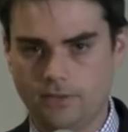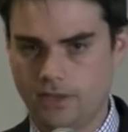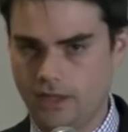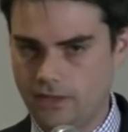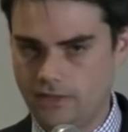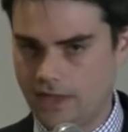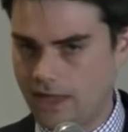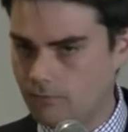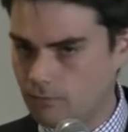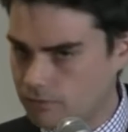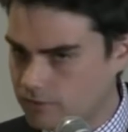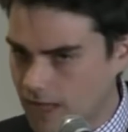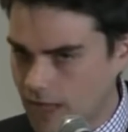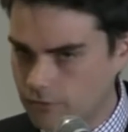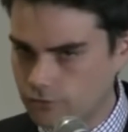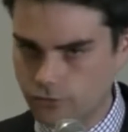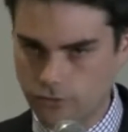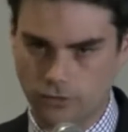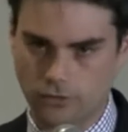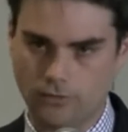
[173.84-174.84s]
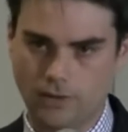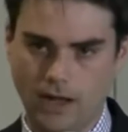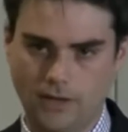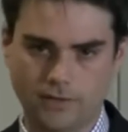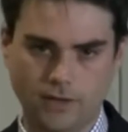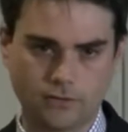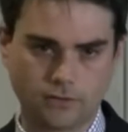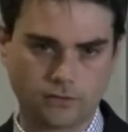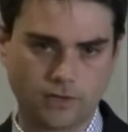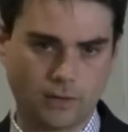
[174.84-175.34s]
That was not true
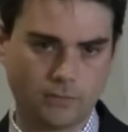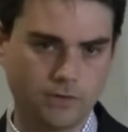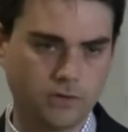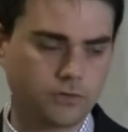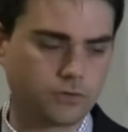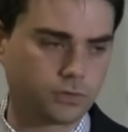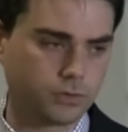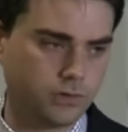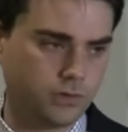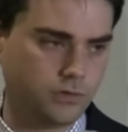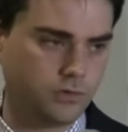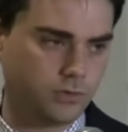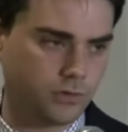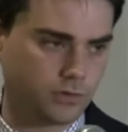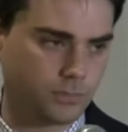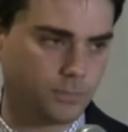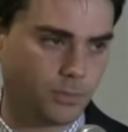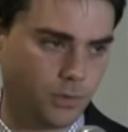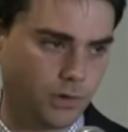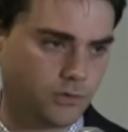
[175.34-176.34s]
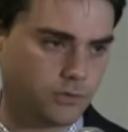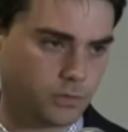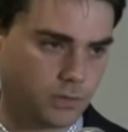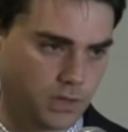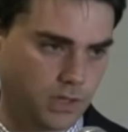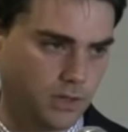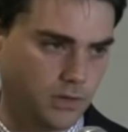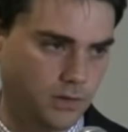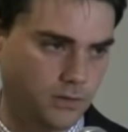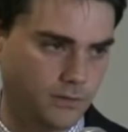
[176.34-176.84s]
on the other side. When these 3 Jewish boys
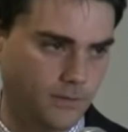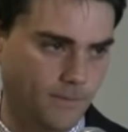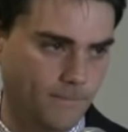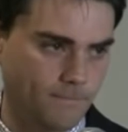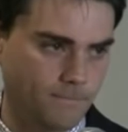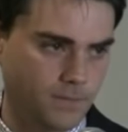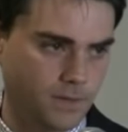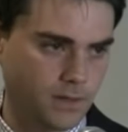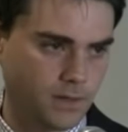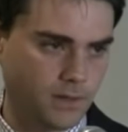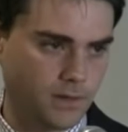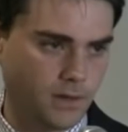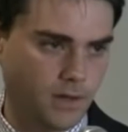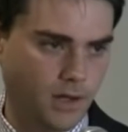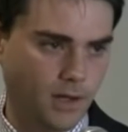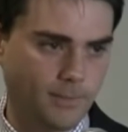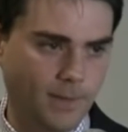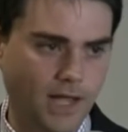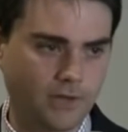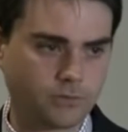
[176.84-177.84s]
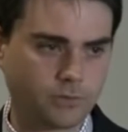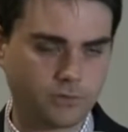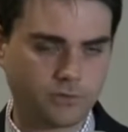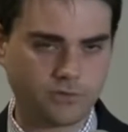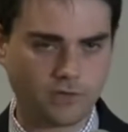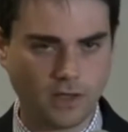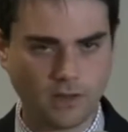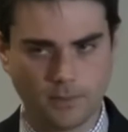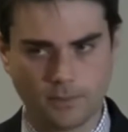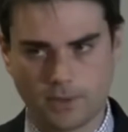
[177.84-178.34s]
were killed, Hamas was
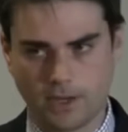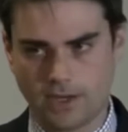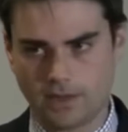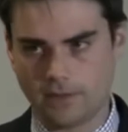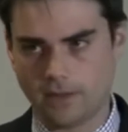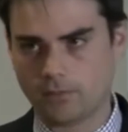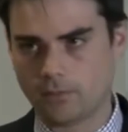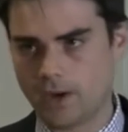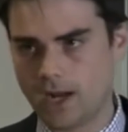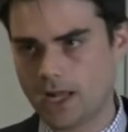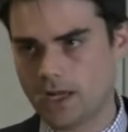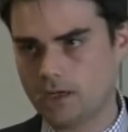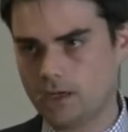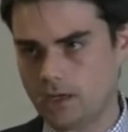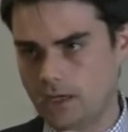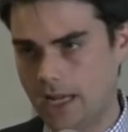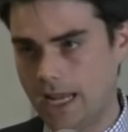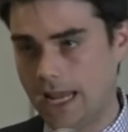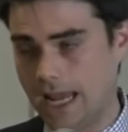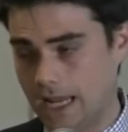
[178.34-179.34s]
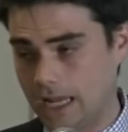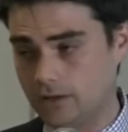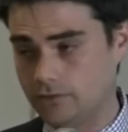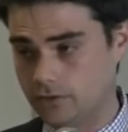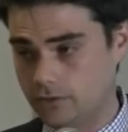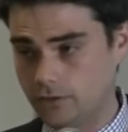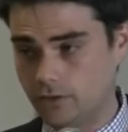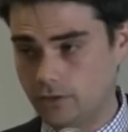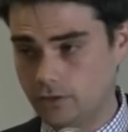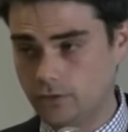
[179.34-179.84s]
celebrating. They ran
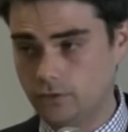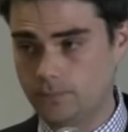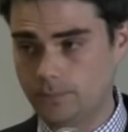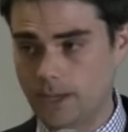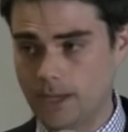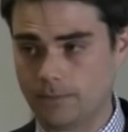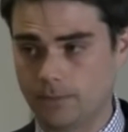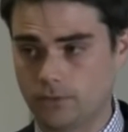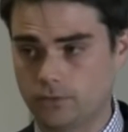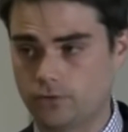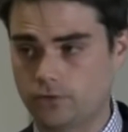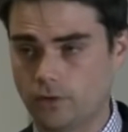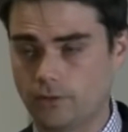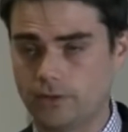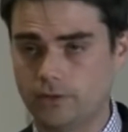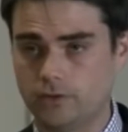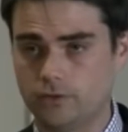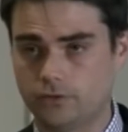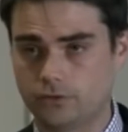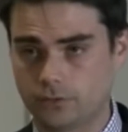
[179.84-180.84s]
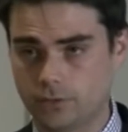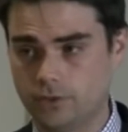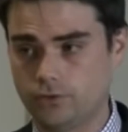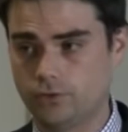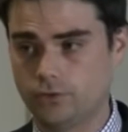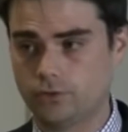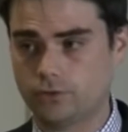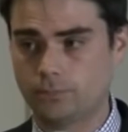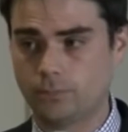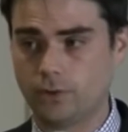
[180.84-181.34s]
ads in their newspapers showing these 3
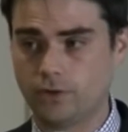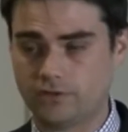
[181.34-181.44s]
Jewish